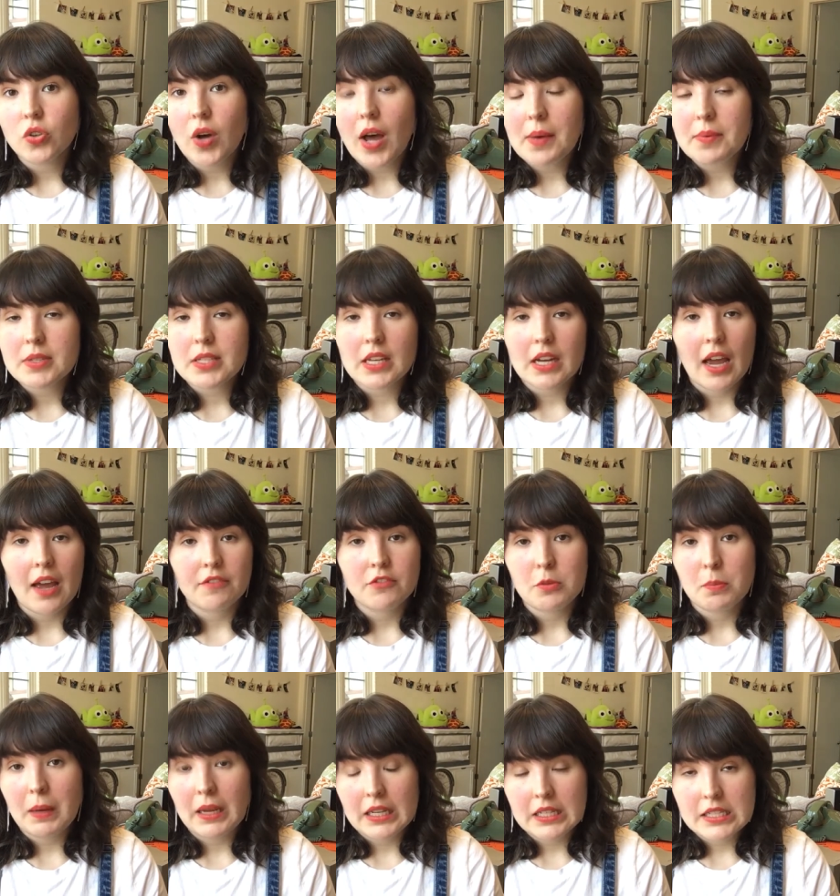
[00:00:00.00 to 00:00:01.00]
I was gonna have
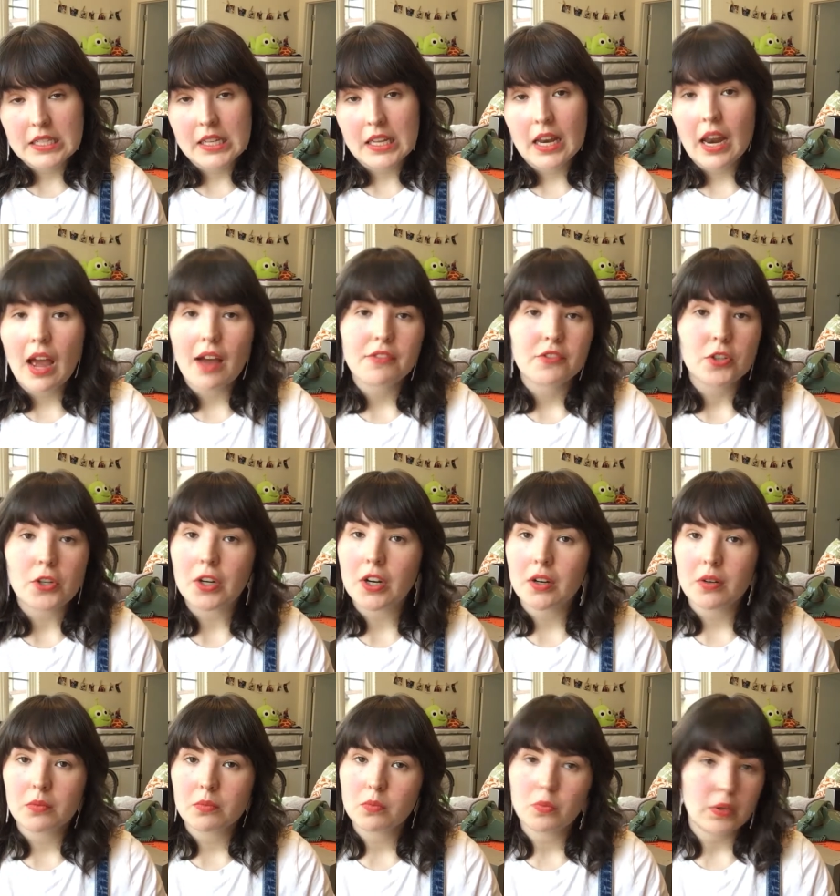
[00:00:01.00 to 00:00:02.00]
to paint it after